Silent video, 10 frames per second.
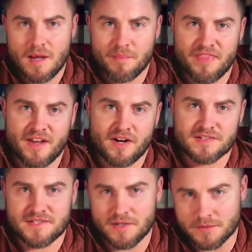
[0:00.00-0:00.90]
But then
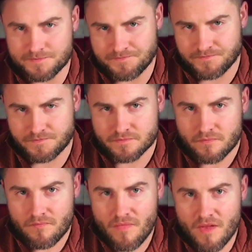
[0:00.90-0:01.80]
also
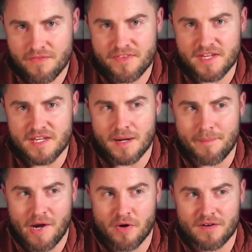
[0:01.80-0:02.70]
the
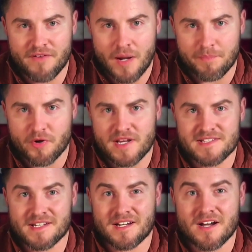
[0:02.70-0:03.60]
amount of upgrades
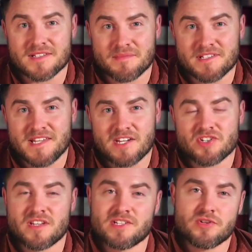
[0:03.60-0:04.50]
and
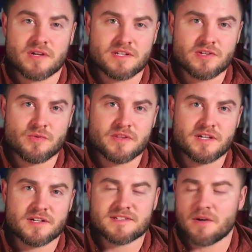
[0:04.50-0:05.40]
customization that you can do with
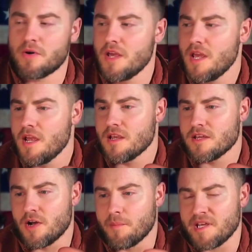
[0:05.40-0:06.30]
there. So, you
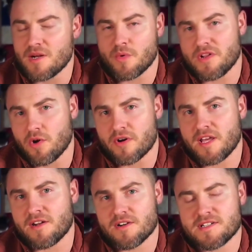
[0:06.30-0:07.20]
know, meeting with Lori
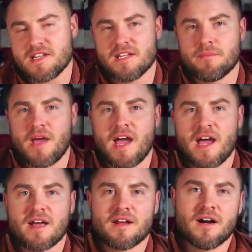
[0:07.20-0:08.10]
and her team
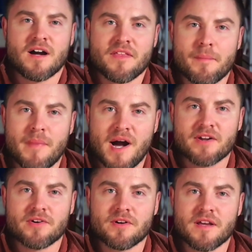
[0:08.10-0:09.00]
at the
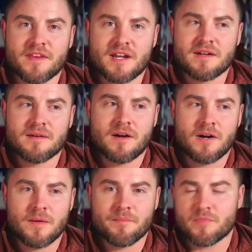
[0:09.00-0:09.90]
Model and then
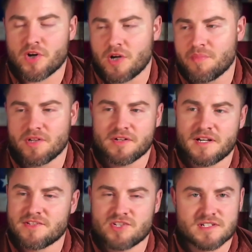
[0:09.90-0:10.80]
Morrell Builder
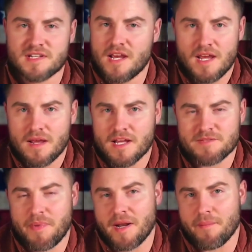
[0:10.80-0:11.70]
is just, it's
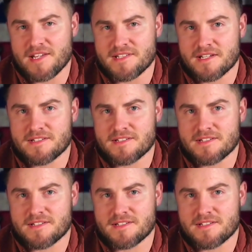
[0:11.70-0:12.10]
been amazing.